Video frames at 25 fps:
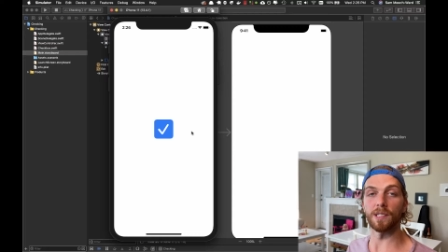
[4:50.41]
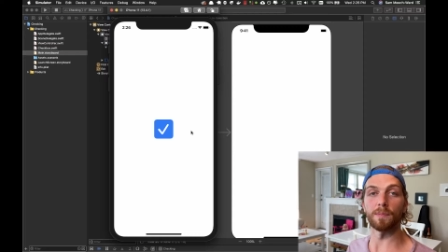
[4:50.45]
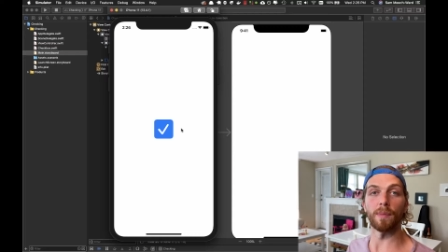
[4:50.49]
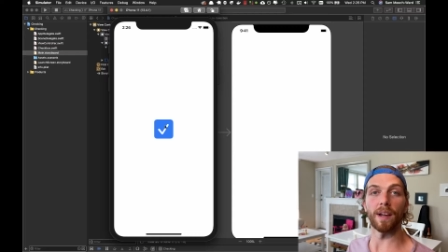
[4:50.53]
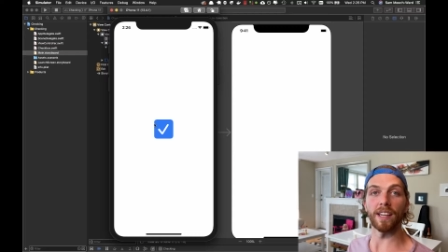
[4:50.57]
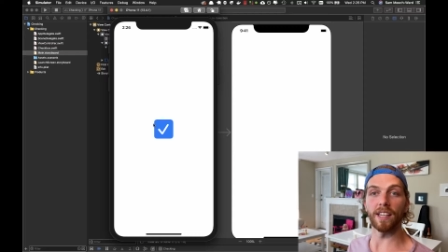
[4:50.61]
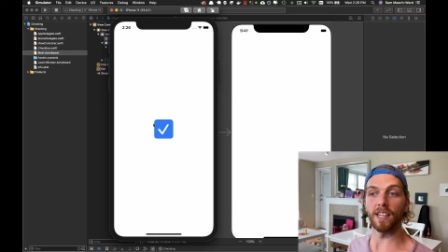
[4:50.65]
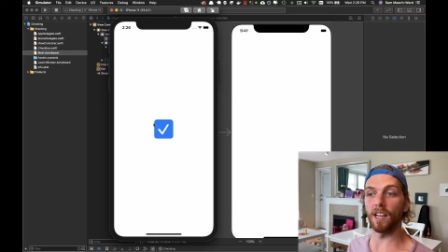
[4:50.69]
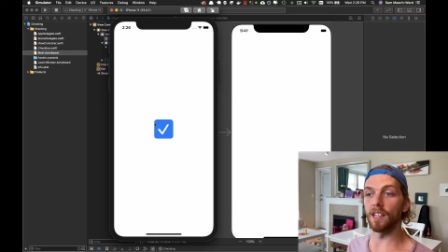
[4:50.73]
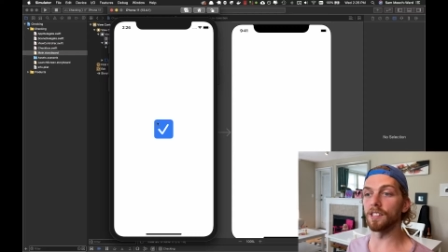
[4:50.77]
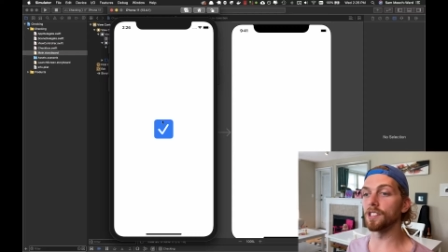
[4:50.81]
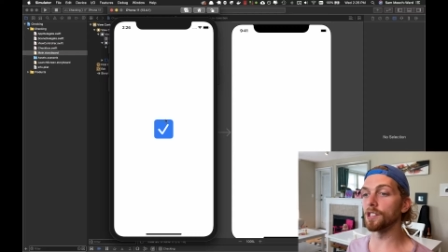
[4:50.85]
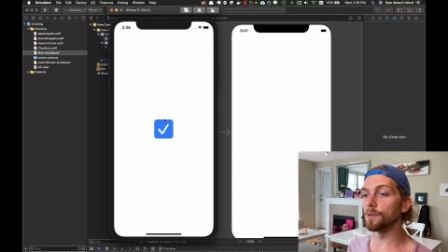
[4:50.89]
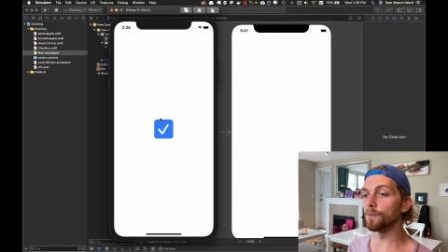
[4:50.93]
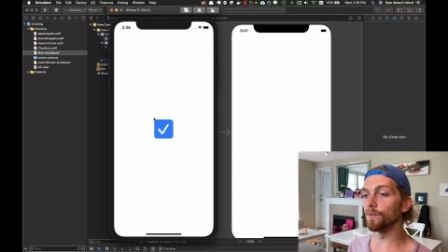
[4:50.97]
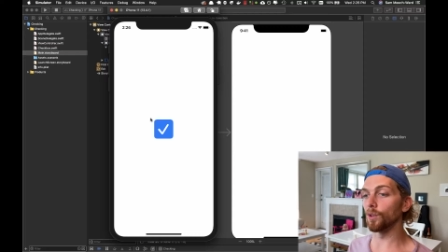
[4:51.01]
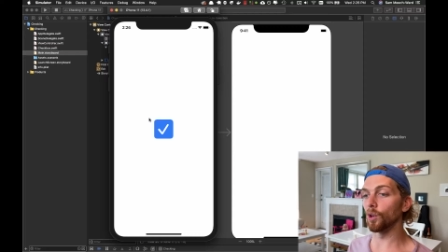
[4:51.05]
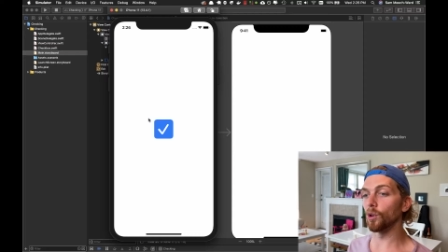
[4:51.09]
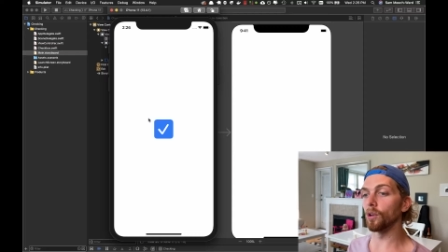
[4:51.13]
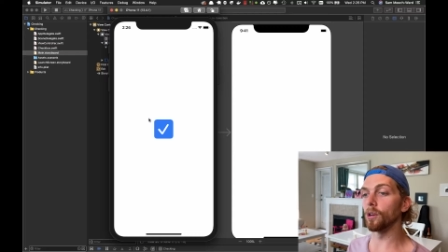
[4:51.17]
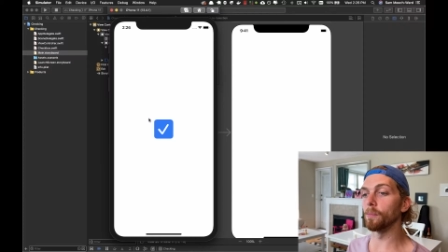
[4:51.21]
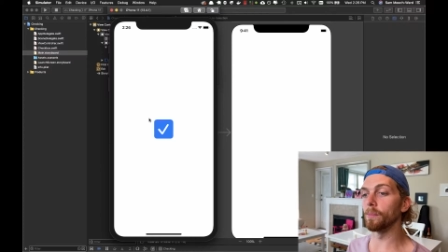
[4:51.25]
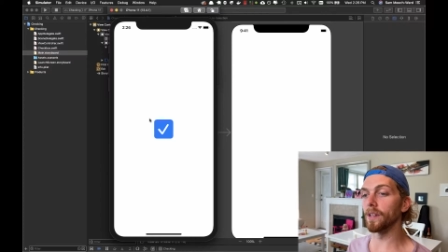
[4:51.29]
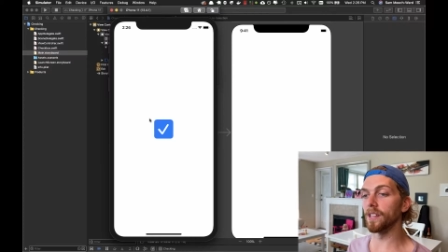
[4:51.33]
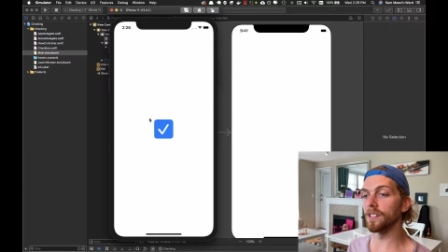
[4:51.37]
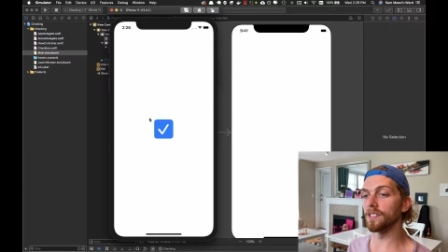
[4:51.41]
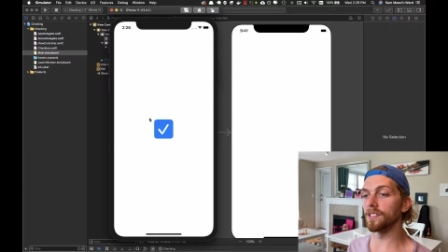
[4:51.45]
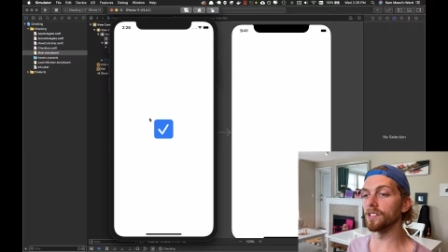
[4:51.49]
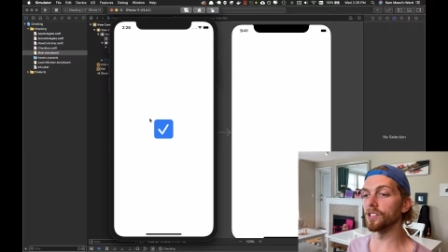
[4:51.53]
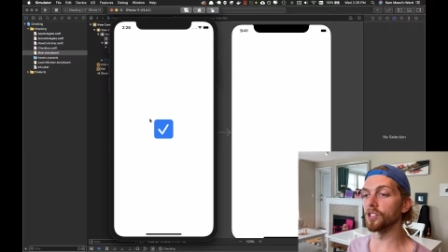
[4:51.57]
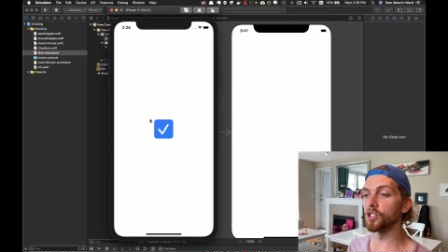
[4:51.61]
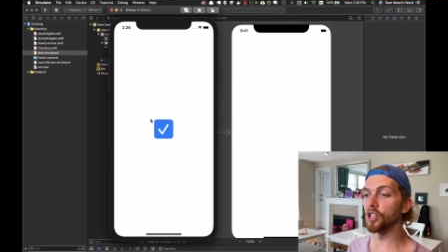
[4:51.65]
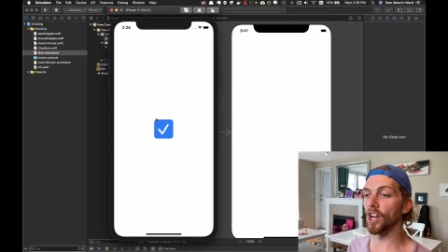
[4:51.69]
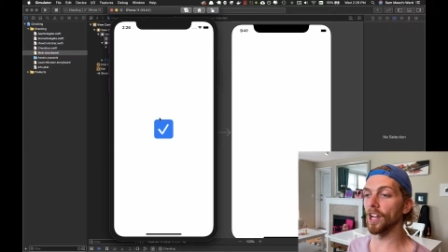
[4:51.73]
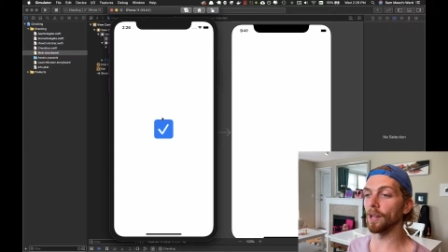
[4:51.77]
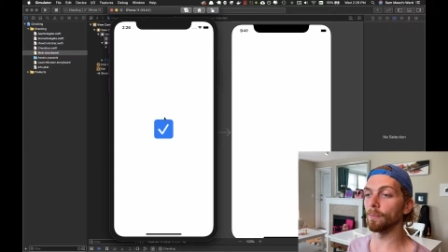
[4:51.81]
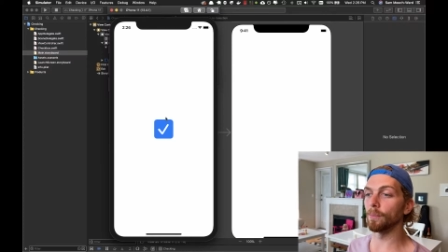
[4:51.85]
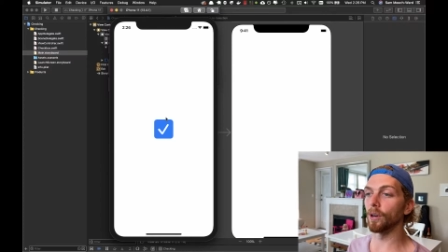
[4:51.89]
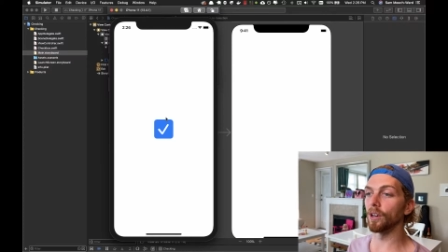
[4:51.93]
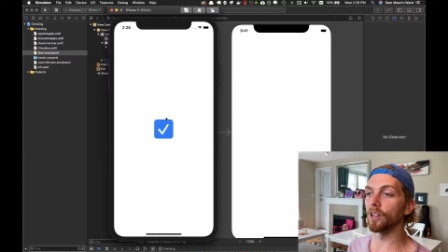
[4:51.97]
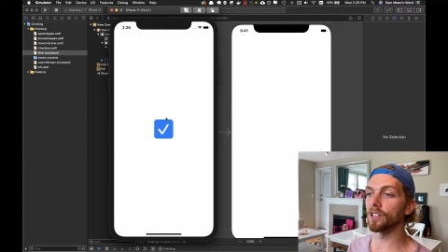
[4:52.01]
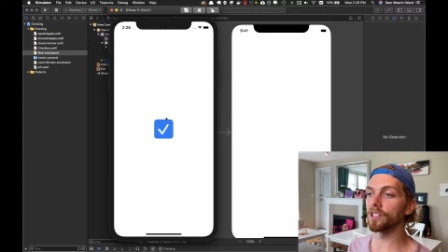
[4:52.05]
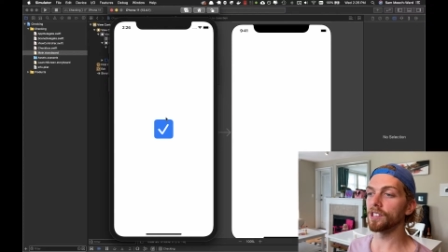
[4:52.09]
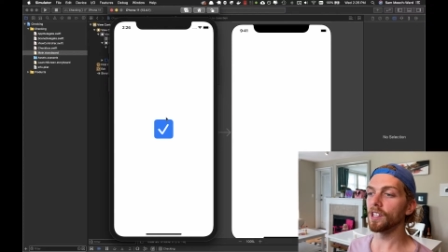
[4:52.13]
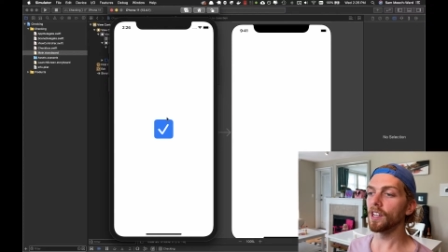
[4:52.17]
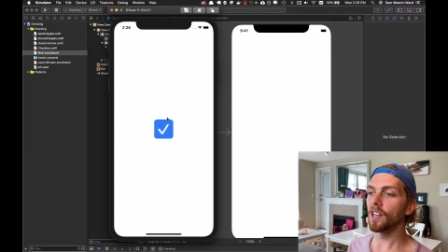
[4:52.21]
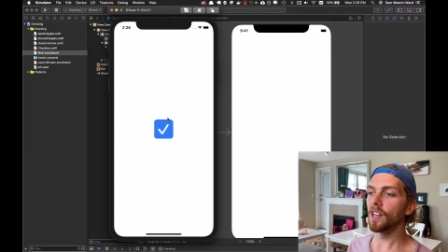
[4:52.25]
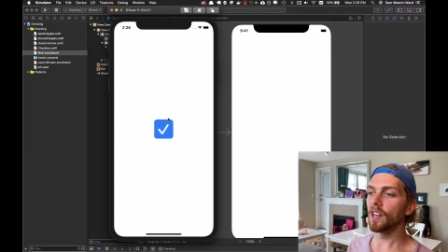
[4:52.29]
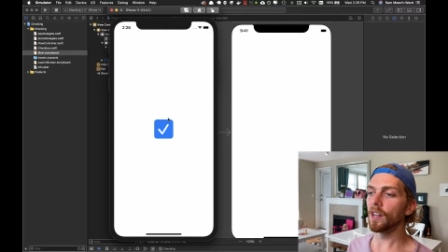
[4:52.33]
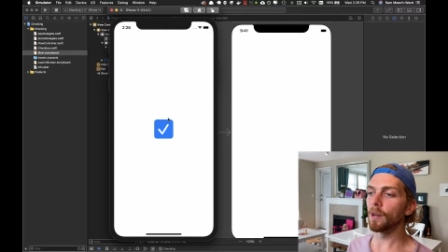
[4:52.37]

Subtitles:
my custom view. It appears as a checkbox.